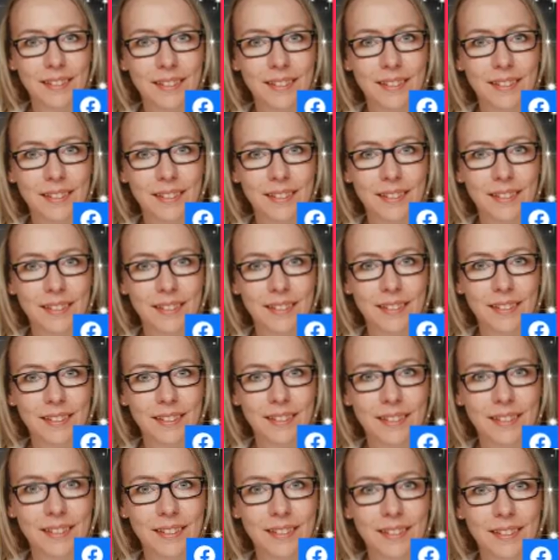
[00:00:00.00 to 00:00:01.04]

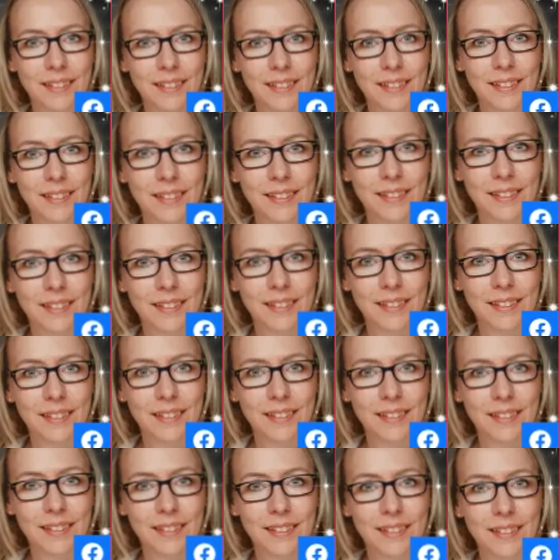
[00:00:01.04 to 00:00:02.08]

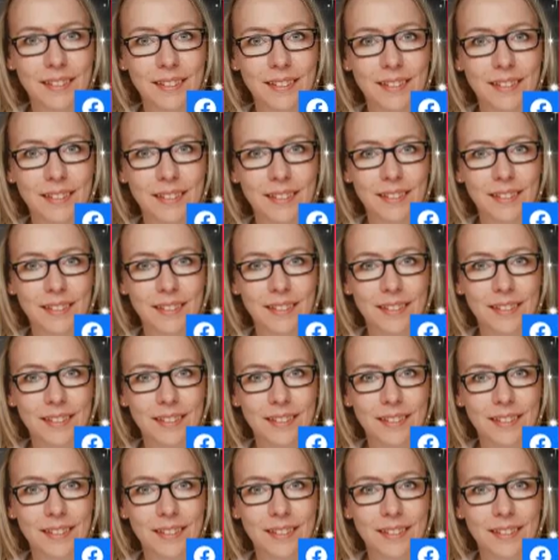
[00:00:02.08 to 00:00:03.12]

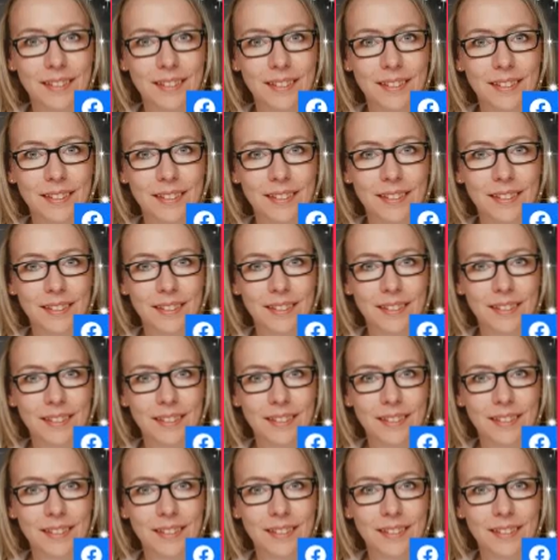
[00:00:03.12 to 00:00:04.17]

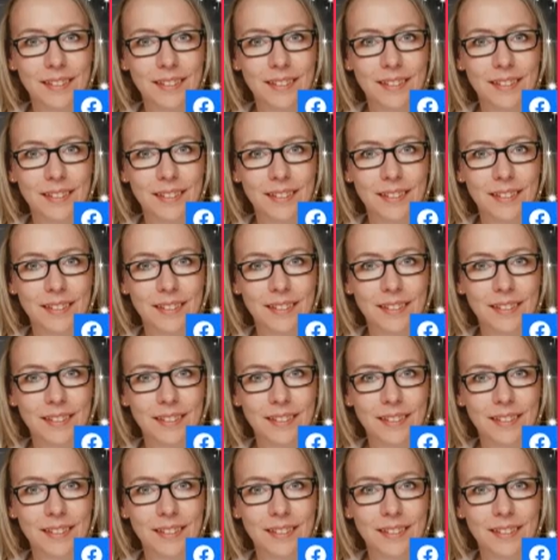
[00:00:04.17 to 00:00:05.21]

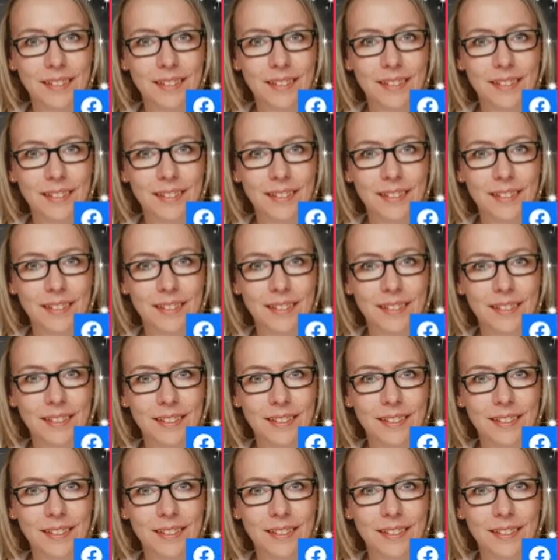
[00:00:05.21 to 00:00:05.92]
(not speaking)